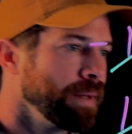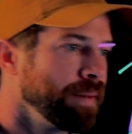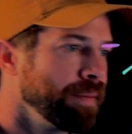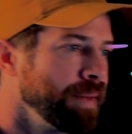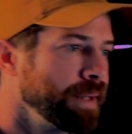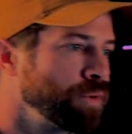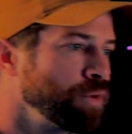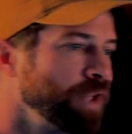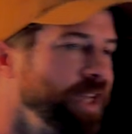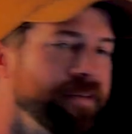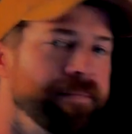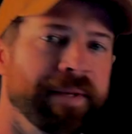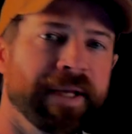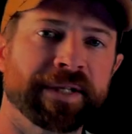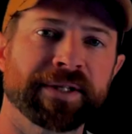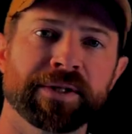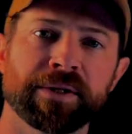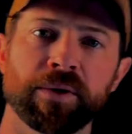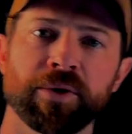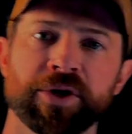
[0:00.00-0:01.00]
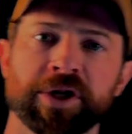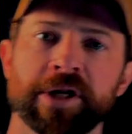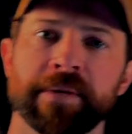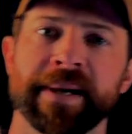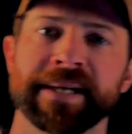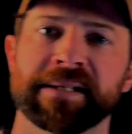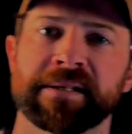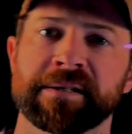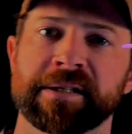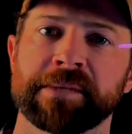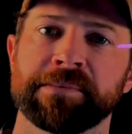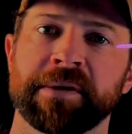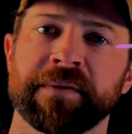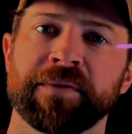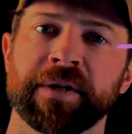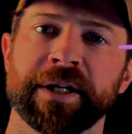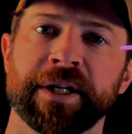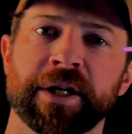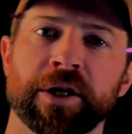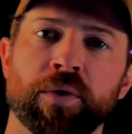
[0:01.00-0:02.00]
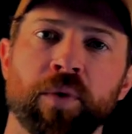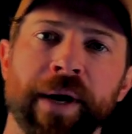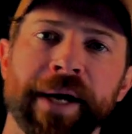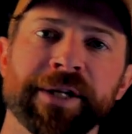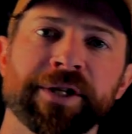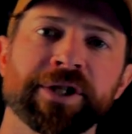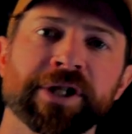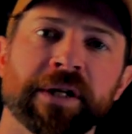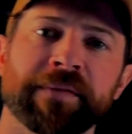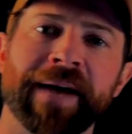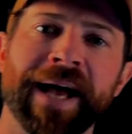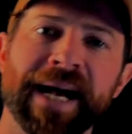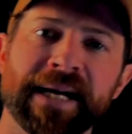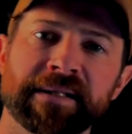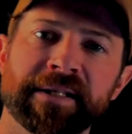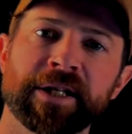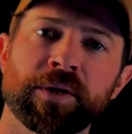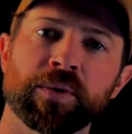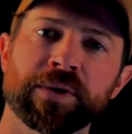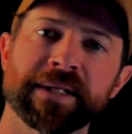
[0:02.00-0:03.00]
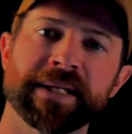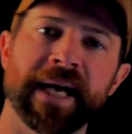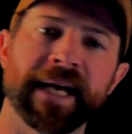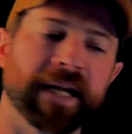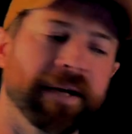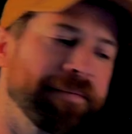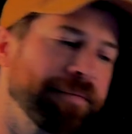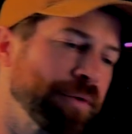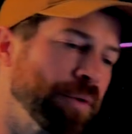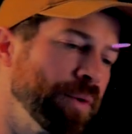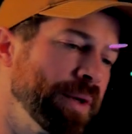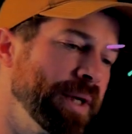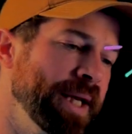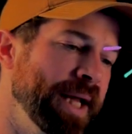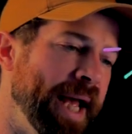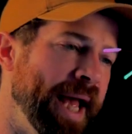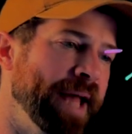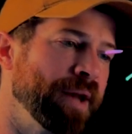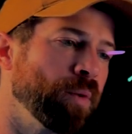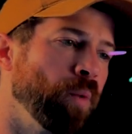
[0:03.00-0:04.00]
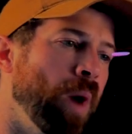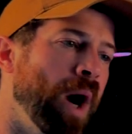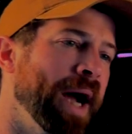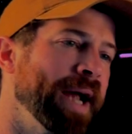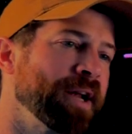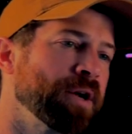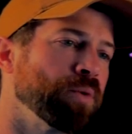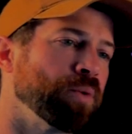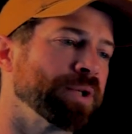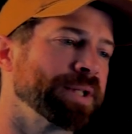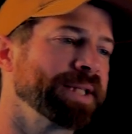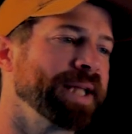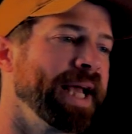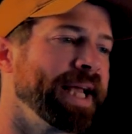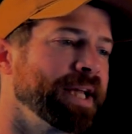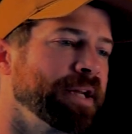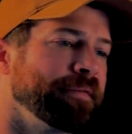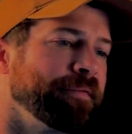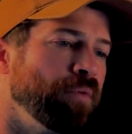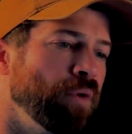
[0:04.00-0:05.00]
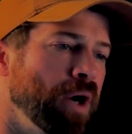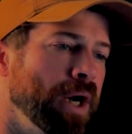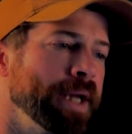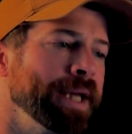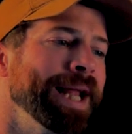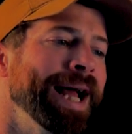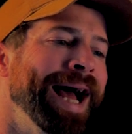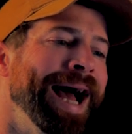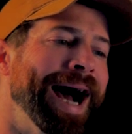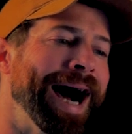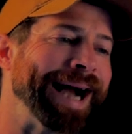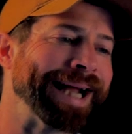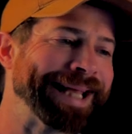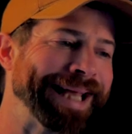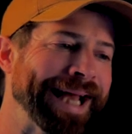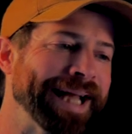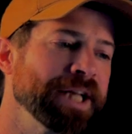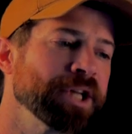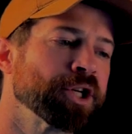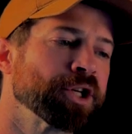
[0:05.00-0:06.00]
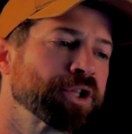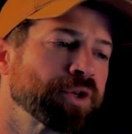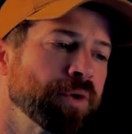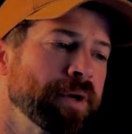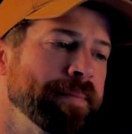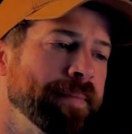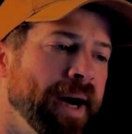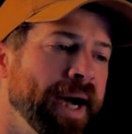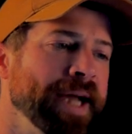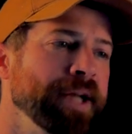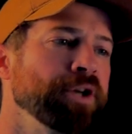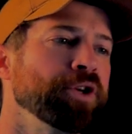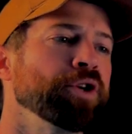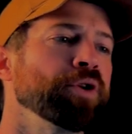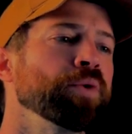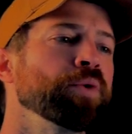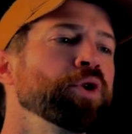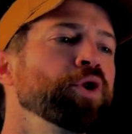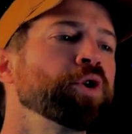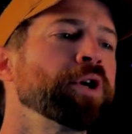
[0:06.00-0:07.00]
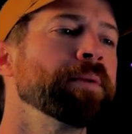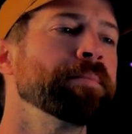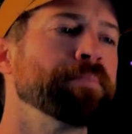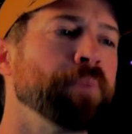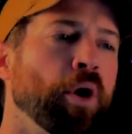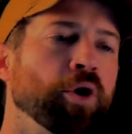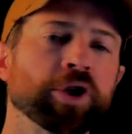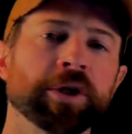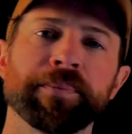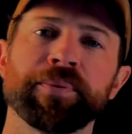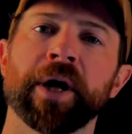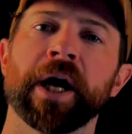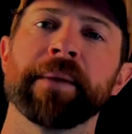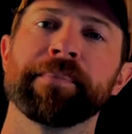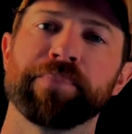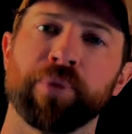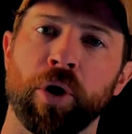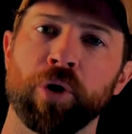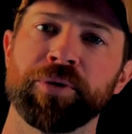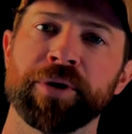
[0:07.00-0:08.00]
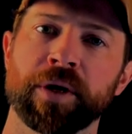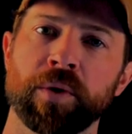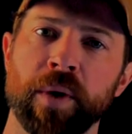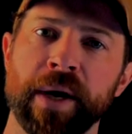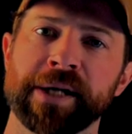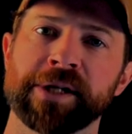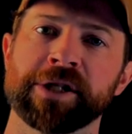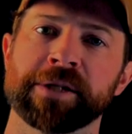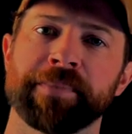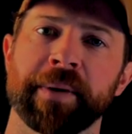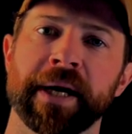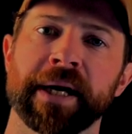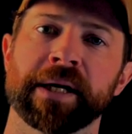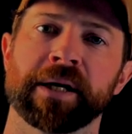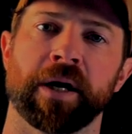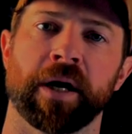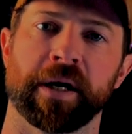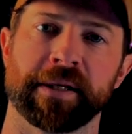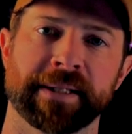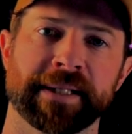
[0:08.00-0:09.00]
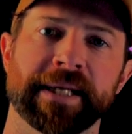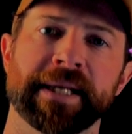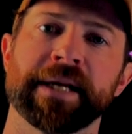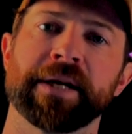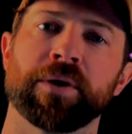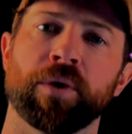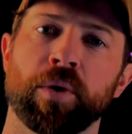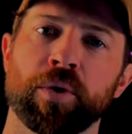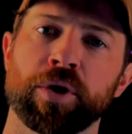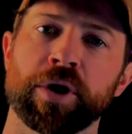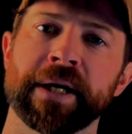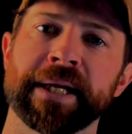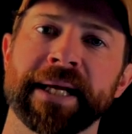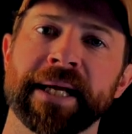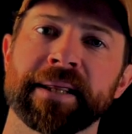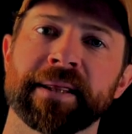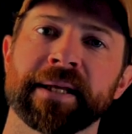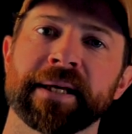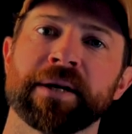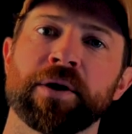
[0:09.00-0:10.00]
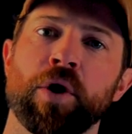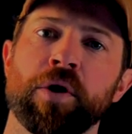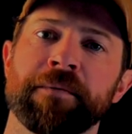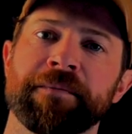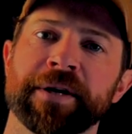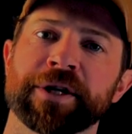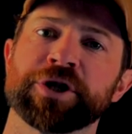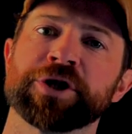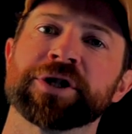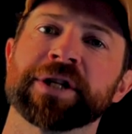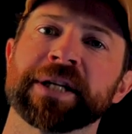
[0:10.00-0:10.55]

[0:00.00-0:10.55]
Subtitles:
This will give me a solution to my system of linear equations of x equals -3 and y equals -1. Again, just to remind you, you can multiply both equations by a constant in order to get the coefficients